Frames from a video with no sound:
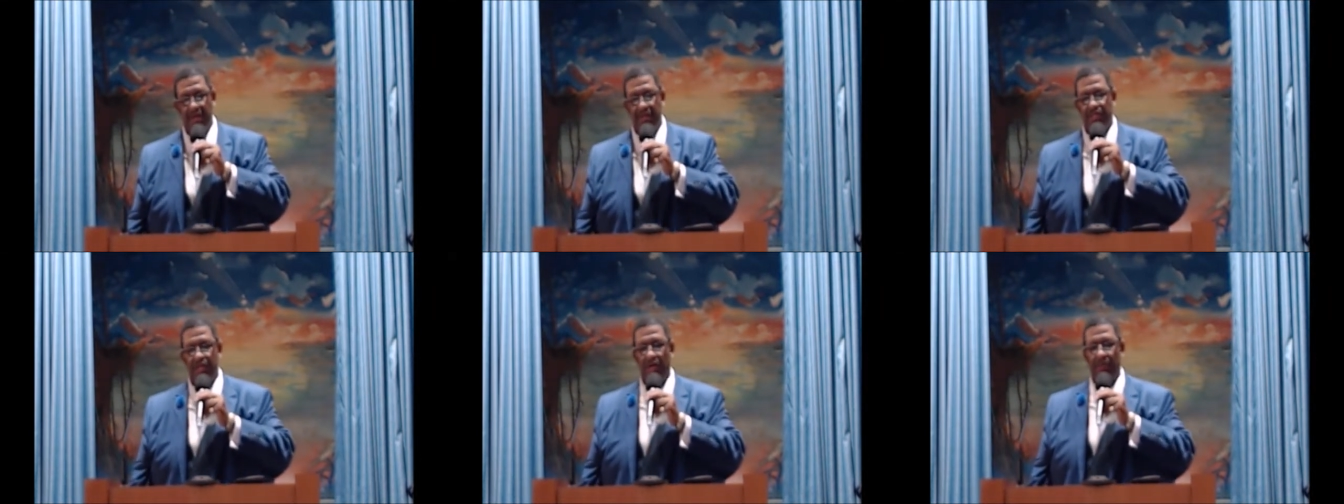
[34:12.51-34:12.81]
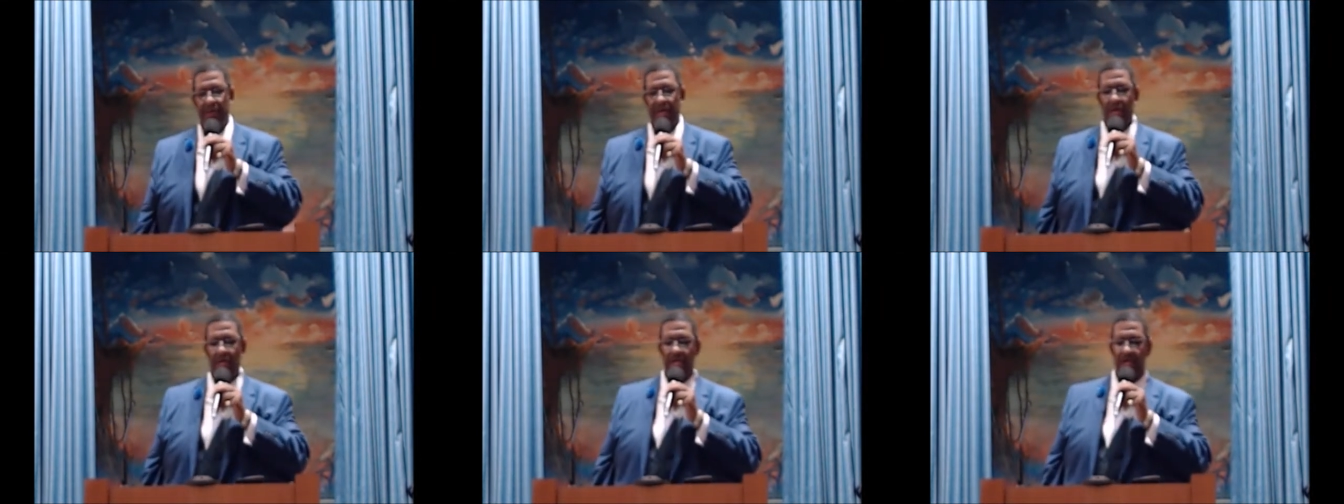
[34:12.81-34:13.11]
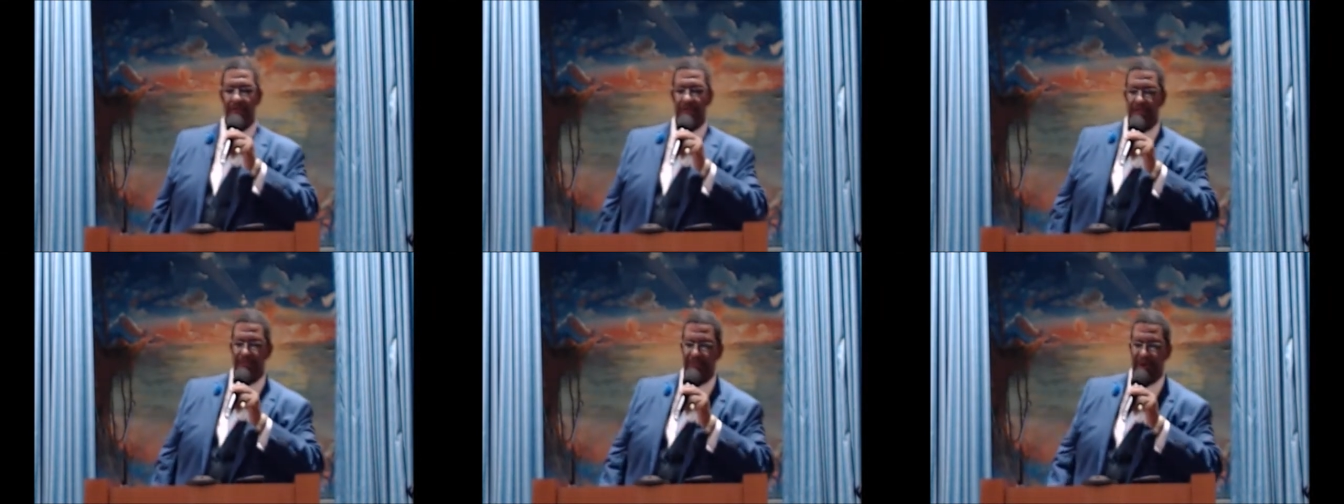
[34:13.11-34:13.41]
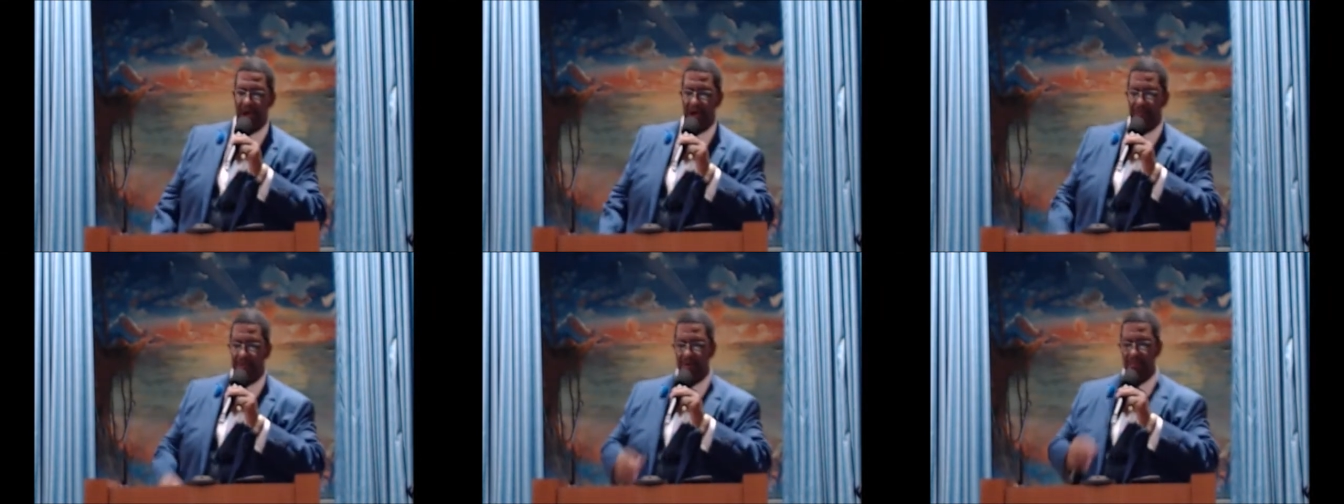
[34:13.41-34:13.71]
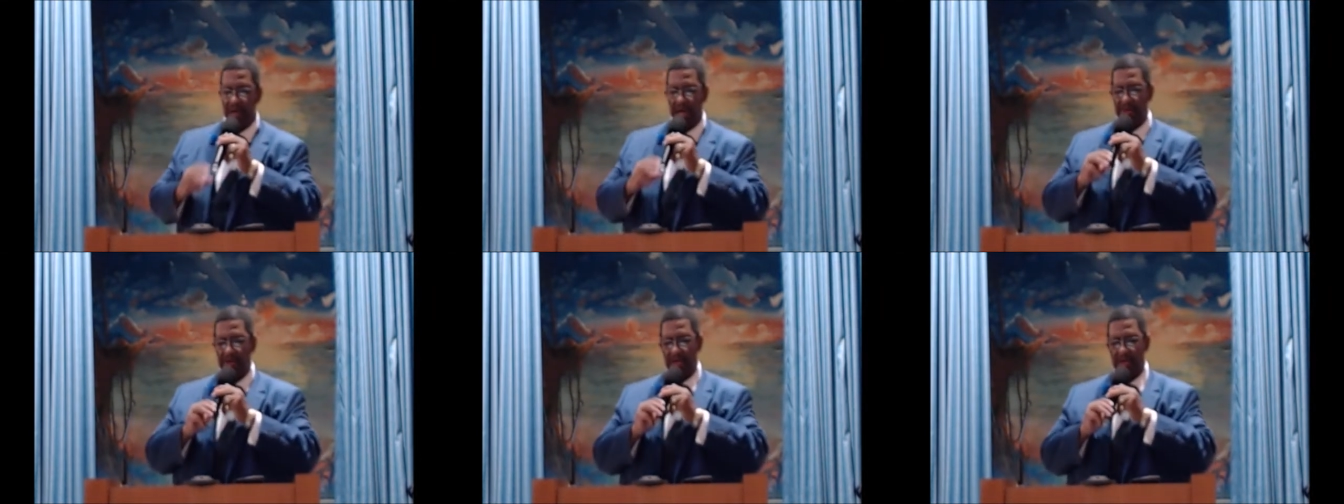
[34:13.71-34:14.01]
shall a man leave his father
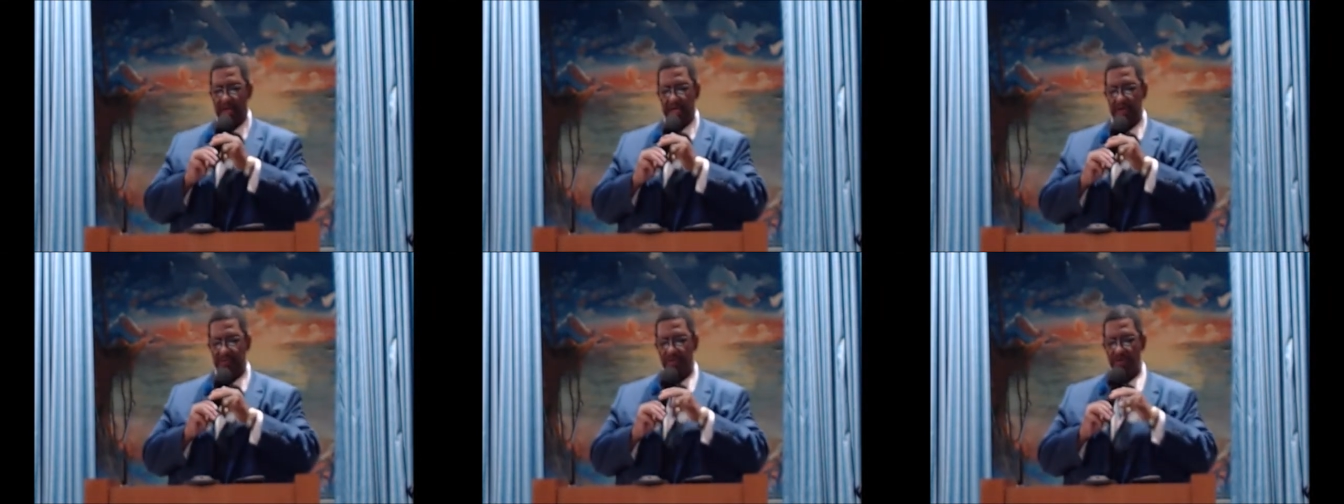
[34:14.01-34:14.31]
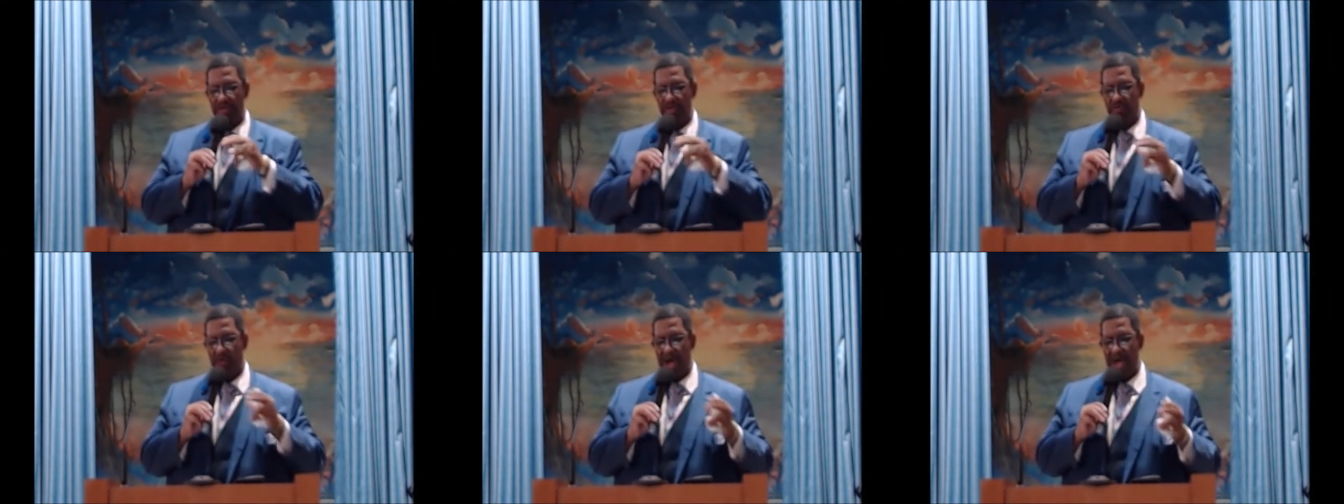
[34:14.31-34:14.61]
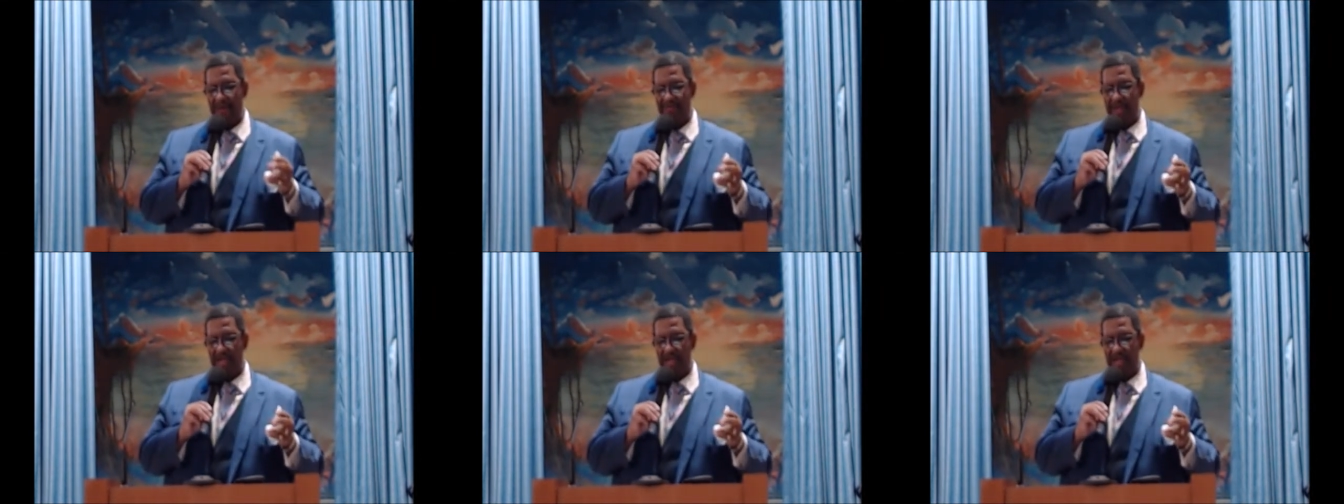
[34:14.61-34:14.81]
and mother, cleave to his wife,